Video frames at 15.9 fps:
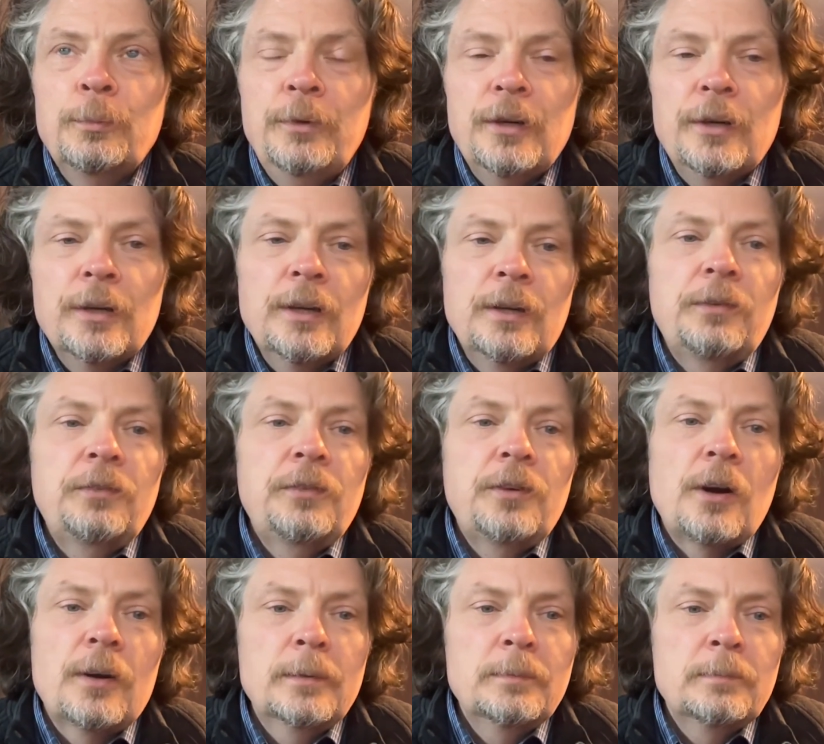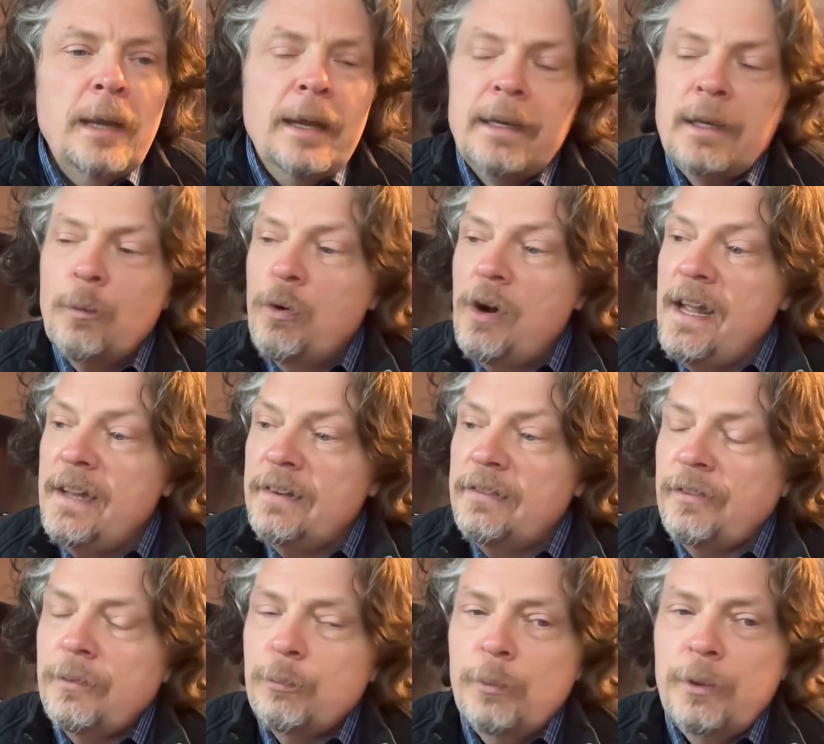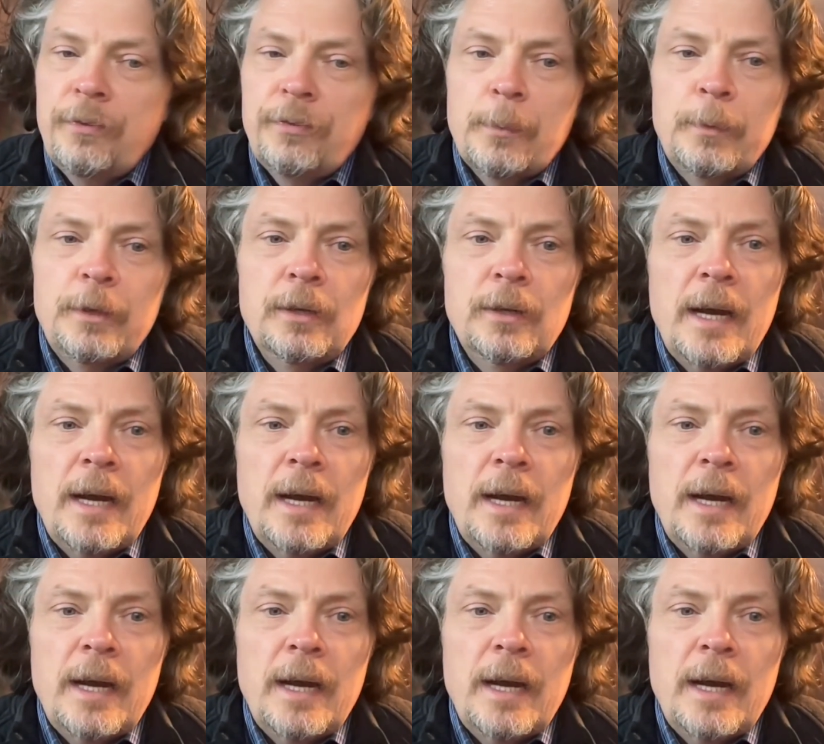you're going to start heading west with some of your